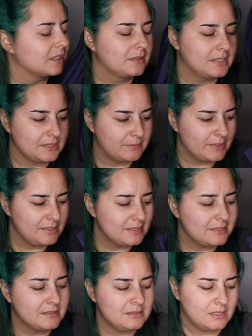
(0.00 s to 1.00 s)
This one
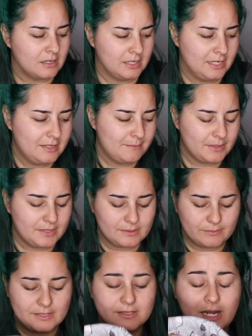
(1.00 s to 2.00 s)
does not, but
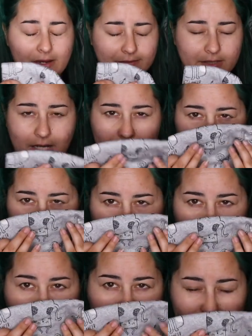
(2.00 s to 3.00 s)
this one definitely has a
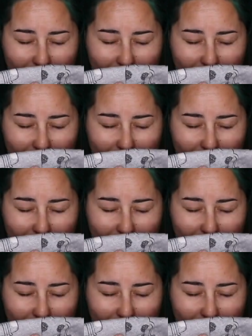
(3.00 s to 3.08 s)
little bit of a